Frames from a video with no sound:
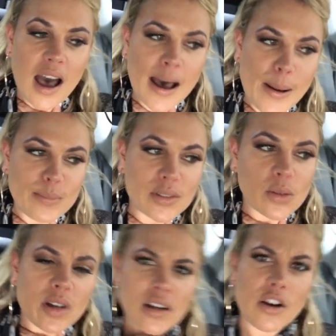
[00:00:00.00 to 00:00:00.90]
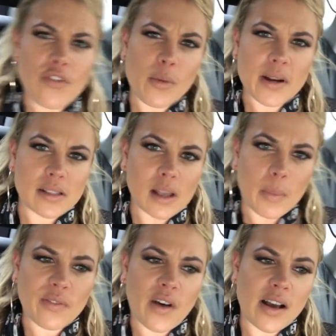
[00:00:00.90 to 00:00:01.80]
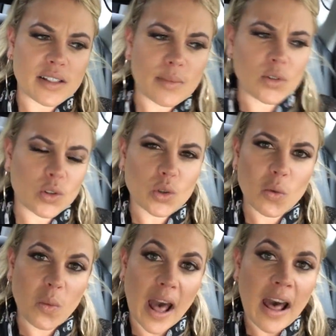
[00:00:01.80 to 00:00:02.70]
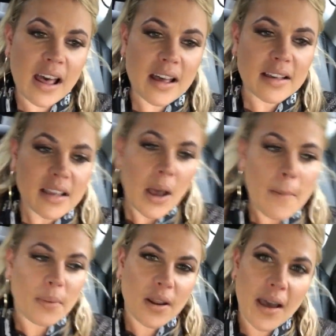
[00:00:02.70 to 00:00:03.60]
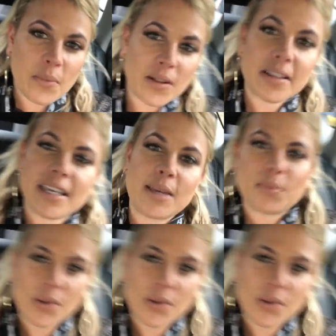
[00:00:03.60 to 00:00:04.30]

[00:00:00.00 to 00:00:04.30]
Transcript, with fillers: Um, so we're going to go for a bit of supper first. I'm not sure where, but I will keep